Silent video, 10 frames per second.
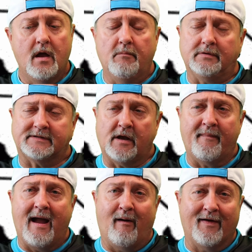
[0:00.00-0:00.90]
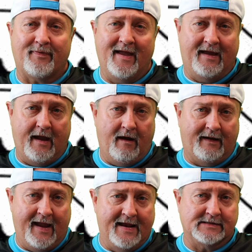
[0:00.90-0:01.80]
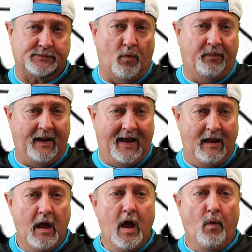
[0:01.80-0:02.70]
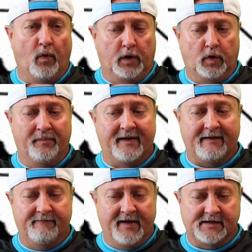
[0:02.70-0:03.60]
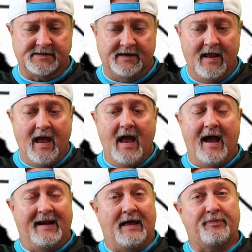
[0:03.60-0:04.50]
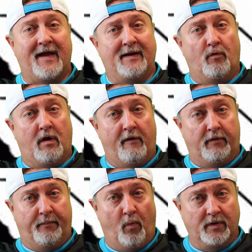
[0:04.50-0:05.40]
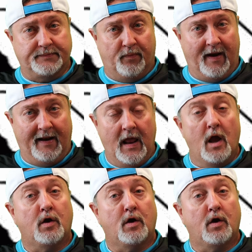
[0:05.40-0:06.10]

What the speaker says: But somehow I think Kansas will play with a little bit of conviction, and I think they'll cover the point spread.